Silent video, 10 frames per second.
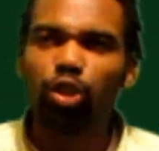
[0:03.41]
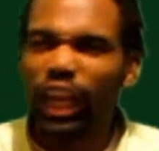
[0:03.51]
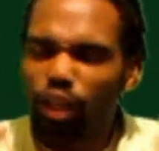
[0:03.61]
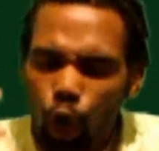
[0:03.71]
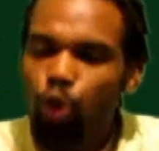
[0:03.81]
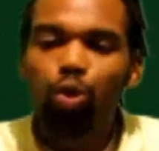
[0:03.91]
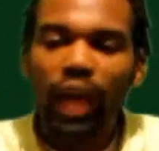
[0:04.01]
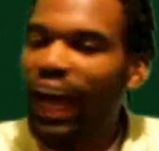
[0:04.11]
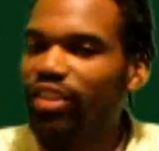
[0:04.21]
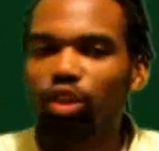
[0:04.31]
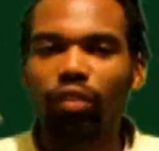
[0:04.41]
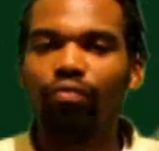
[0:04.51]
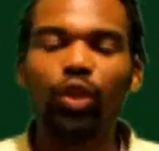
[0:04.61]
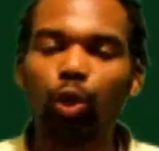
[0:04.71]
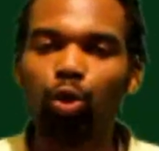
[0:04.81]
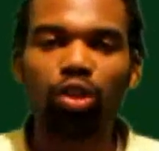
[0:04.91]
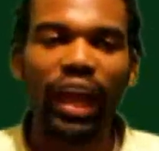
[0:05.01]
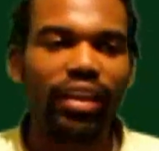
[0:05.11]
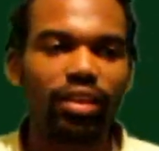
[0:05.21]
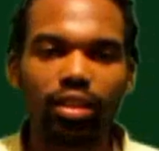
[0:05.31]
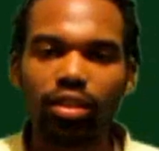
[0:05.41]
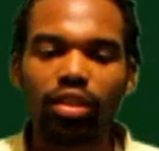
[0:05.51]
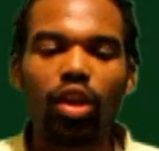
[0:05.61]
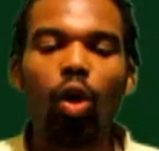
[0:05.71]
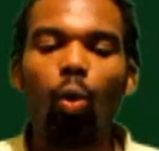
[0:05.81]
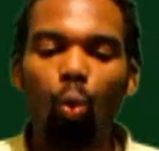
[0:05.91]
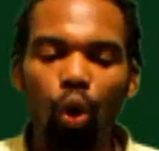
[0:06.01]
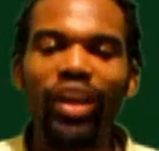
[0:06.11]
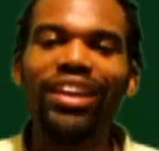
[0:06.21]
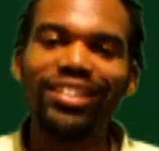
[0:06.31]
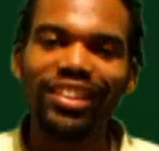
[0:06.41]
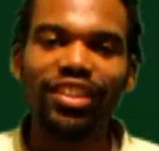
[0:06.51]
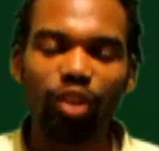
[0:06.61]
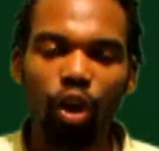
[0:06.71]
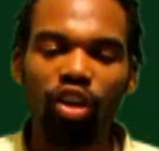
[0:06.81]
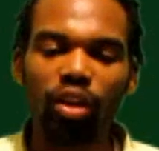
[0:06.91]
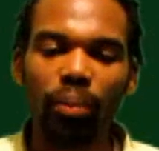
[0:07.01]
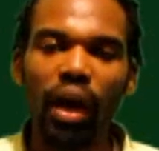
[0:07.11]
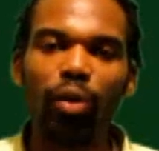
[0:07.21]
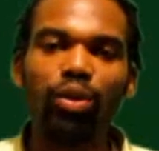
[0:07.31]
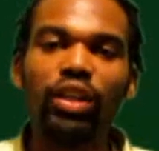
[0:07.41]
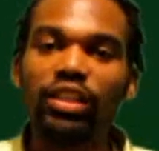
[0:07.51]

and I know you guys are confused, like, what is he talking about?